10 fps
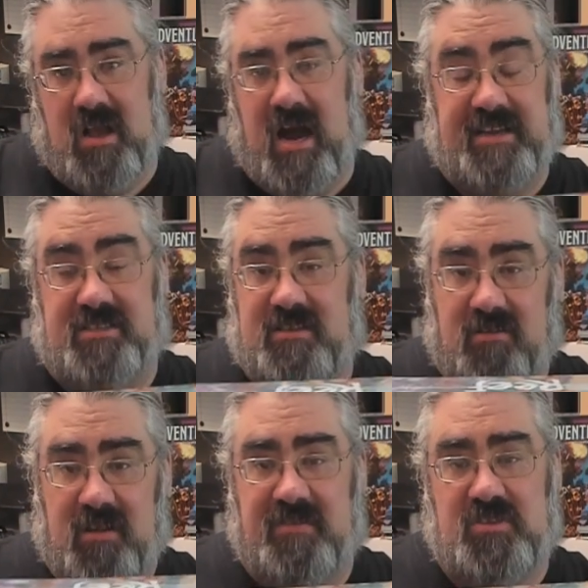I still
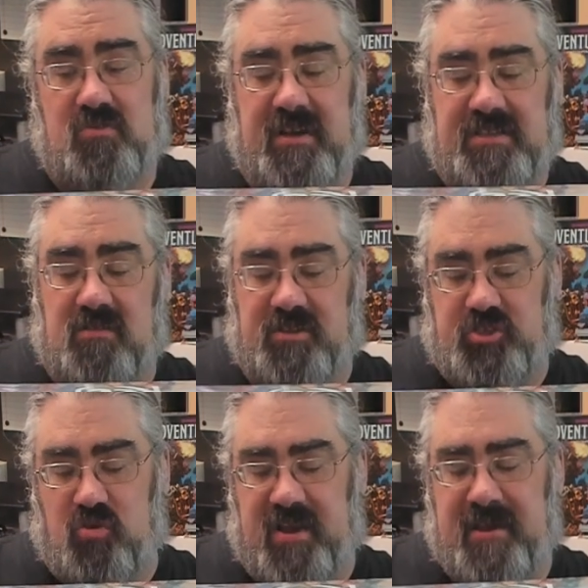love Azul. I still
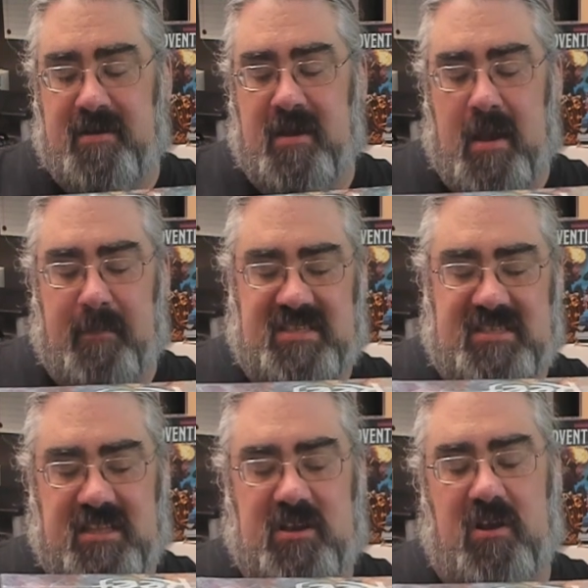enjoy it. But
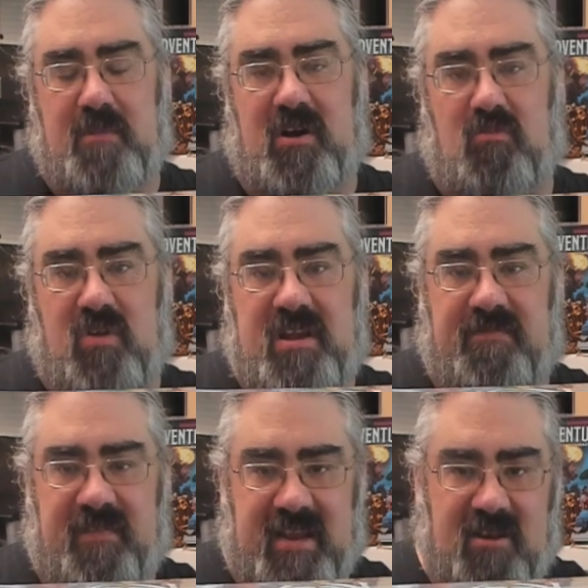since hearing about
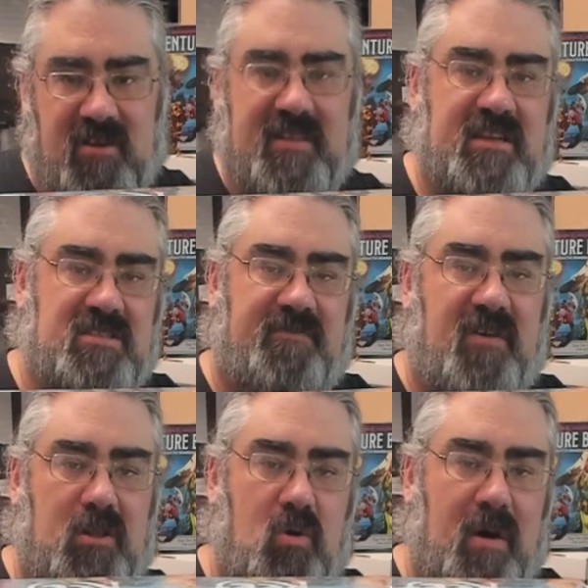Reef and hearing that it's a
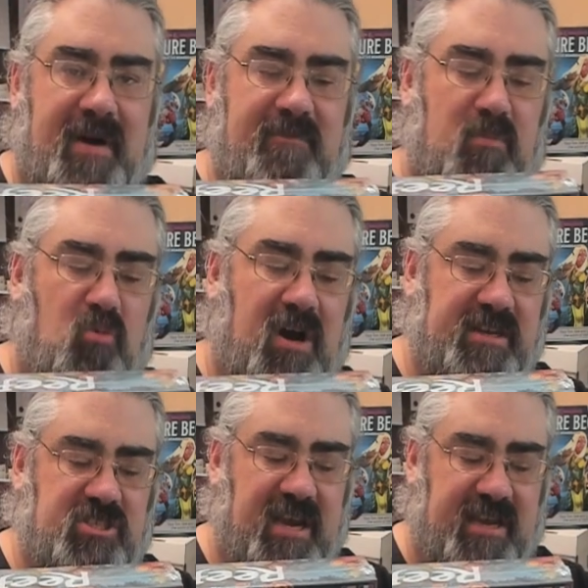follow-up, I've been wanting
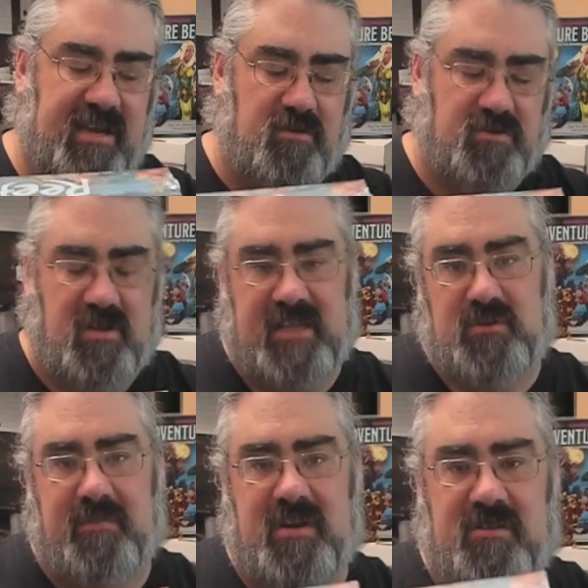to check it out. So that's
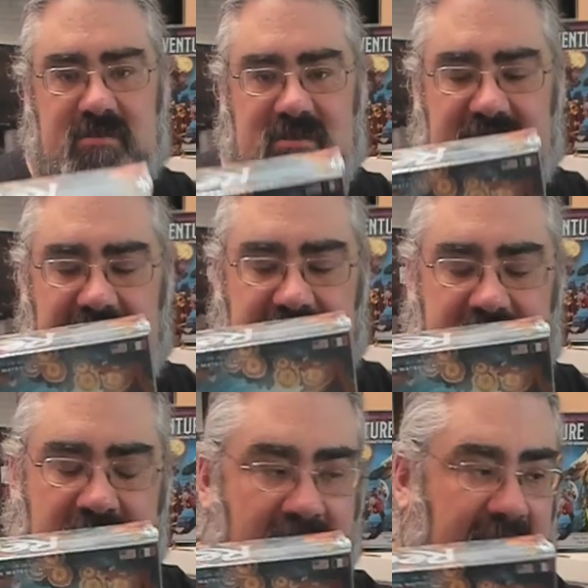what I'm going to do tonight.
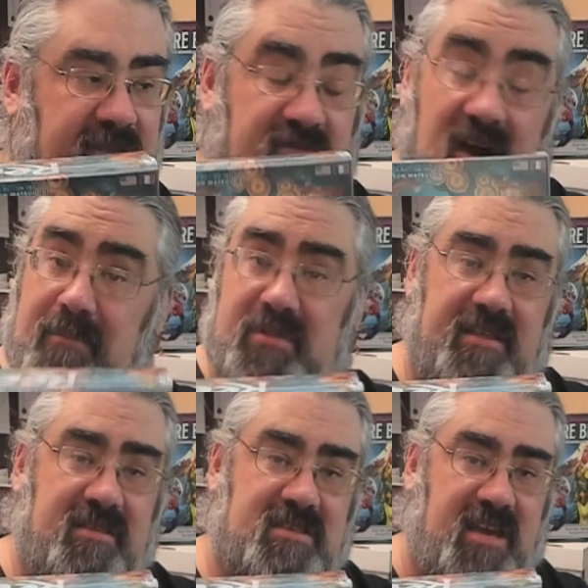I have not
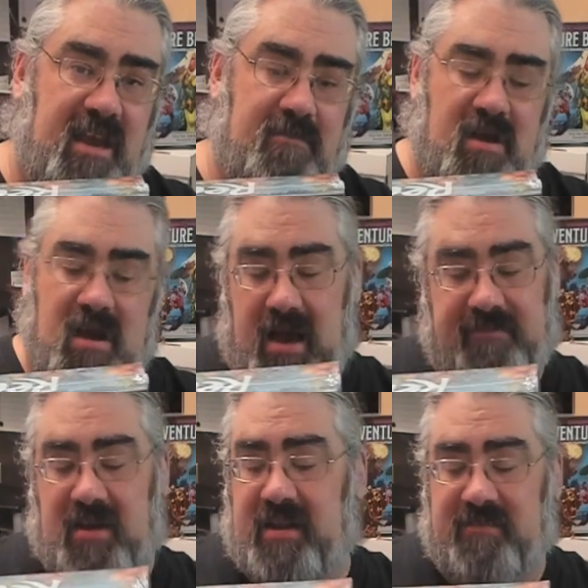played this game. I've
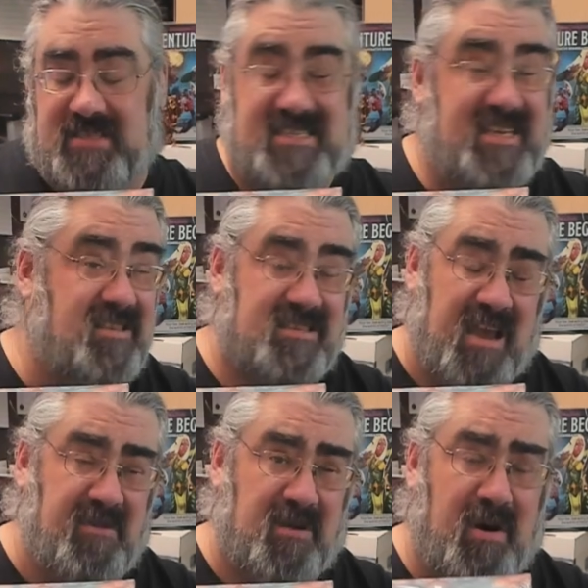not even seen this
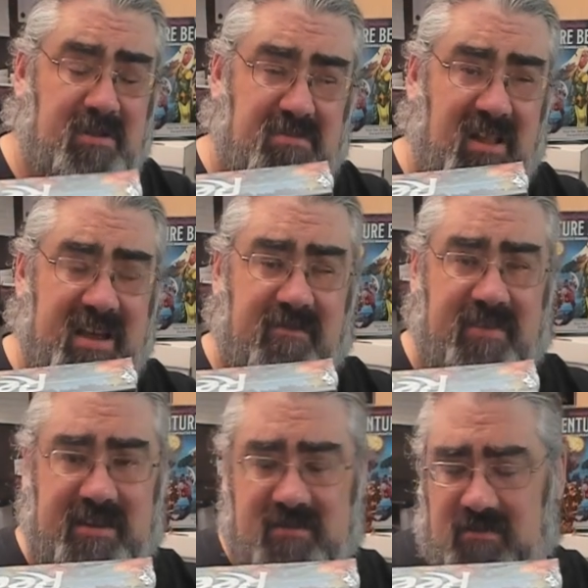game at a public play
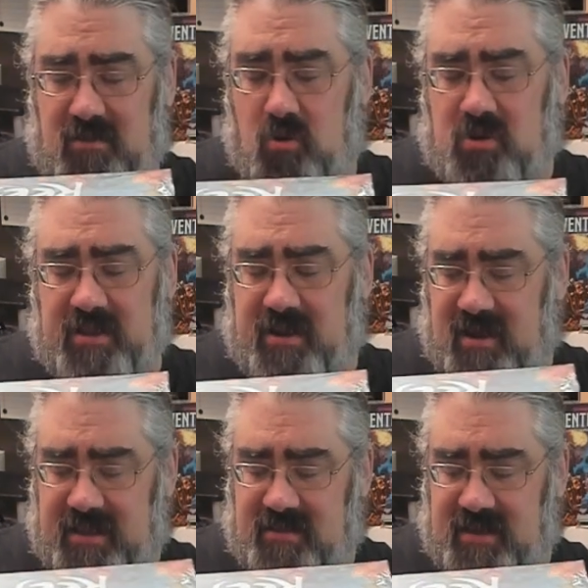event locally or
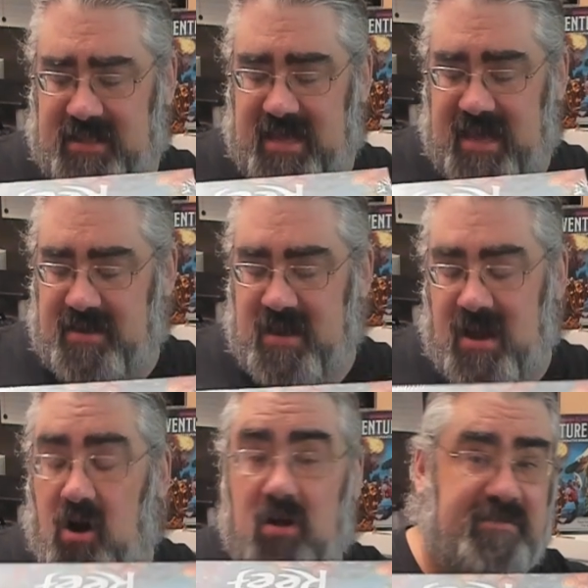anything like that.
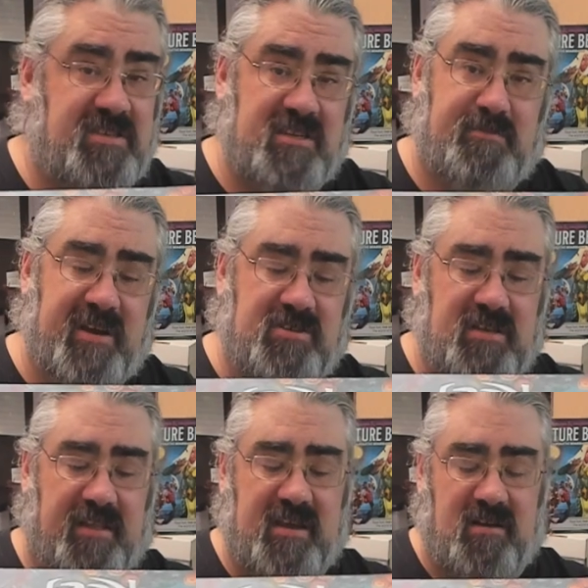All I've seen is pictures
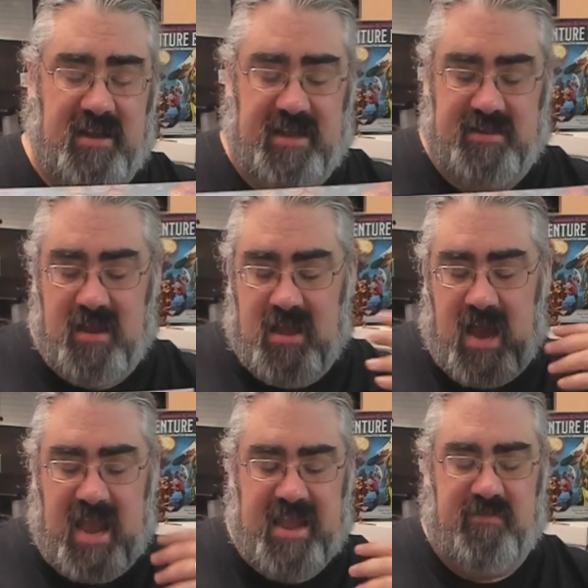on the internet.
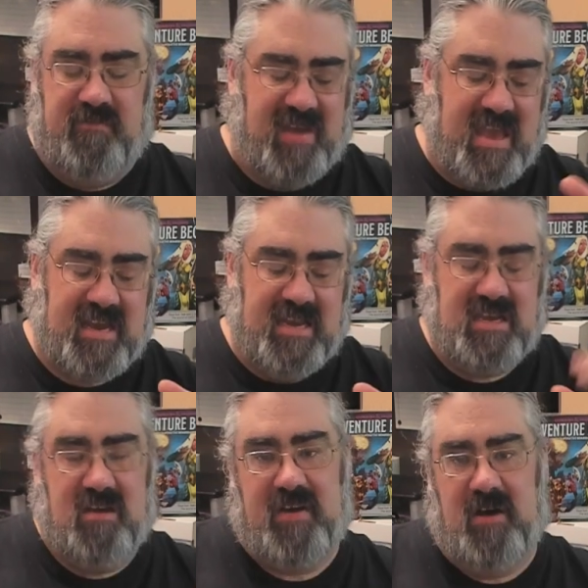I have a vague
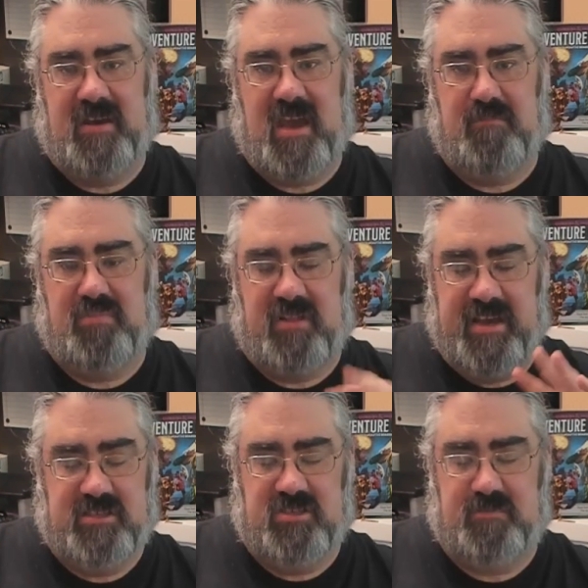idea of how the game
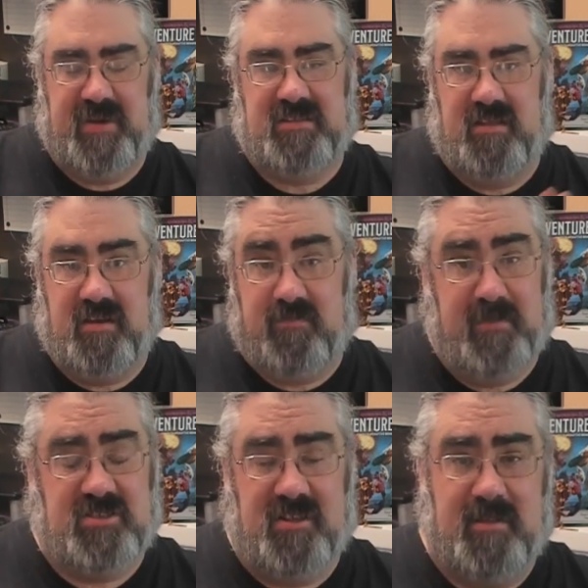plays just based on the
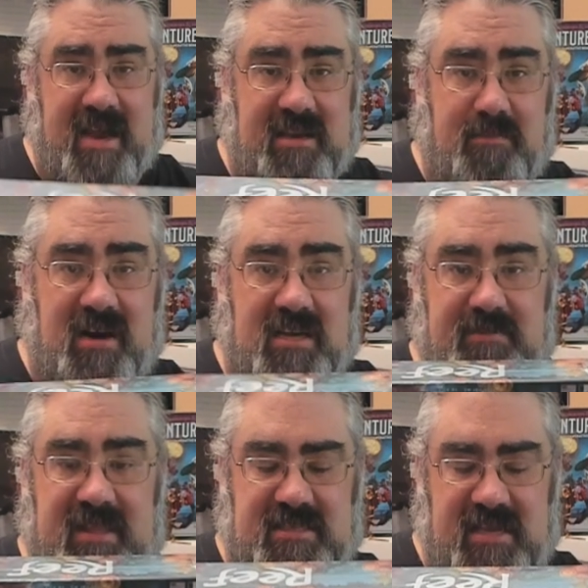information on the back of the box,
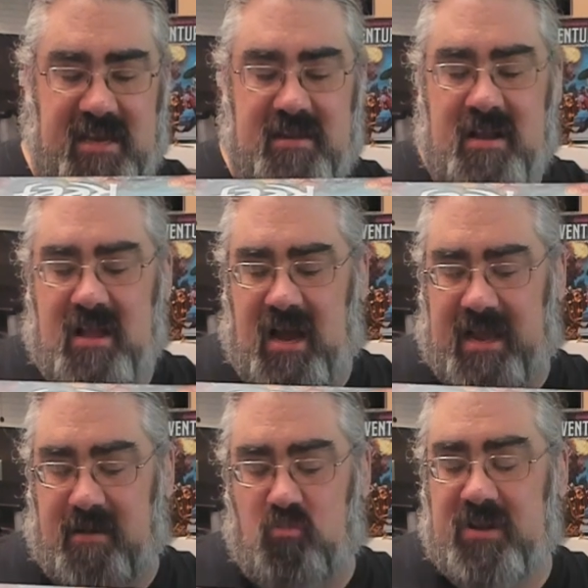but that's it. I
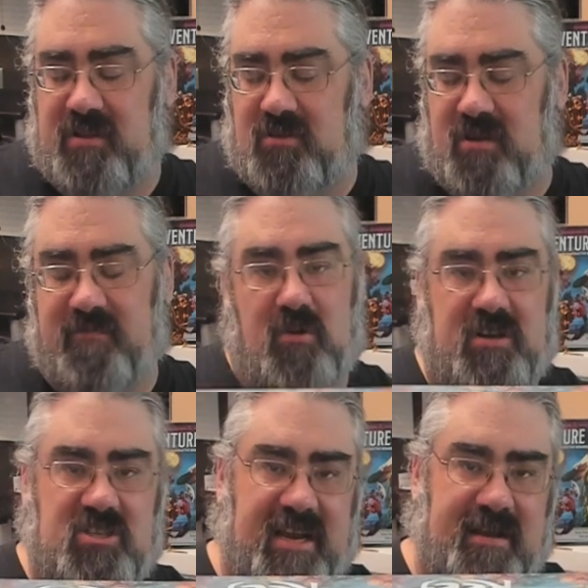am really looking forward
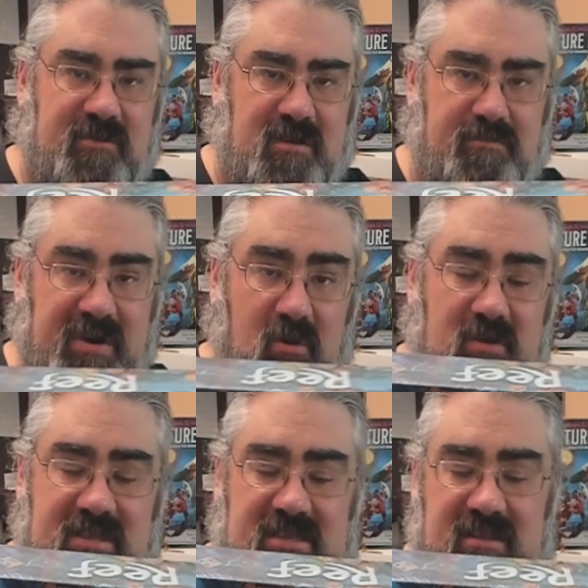to checking out the
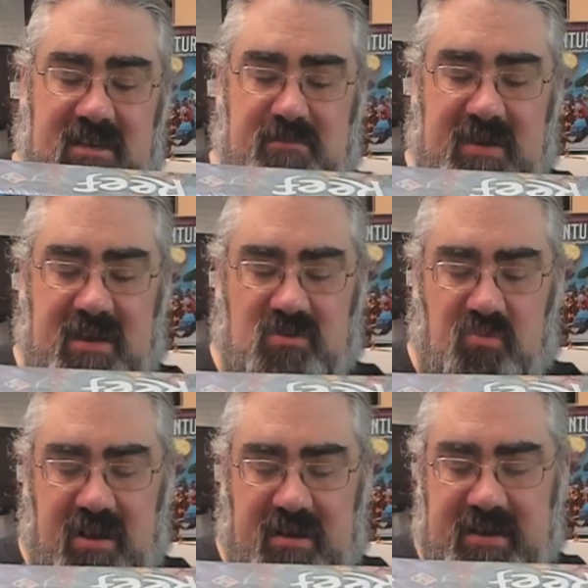components in this because
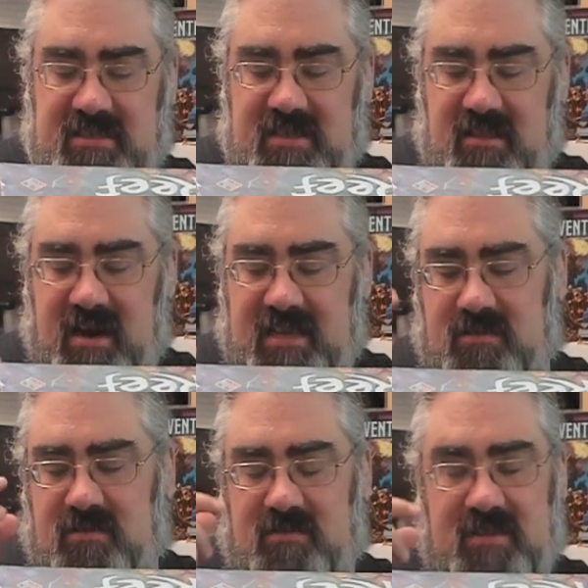we are going to see lots of
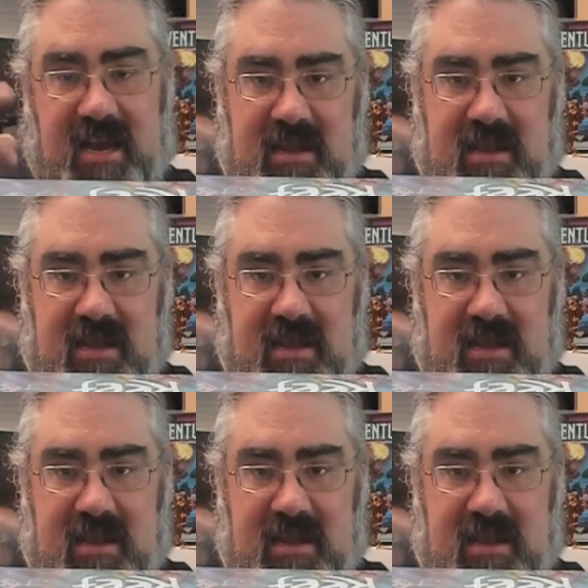little tiny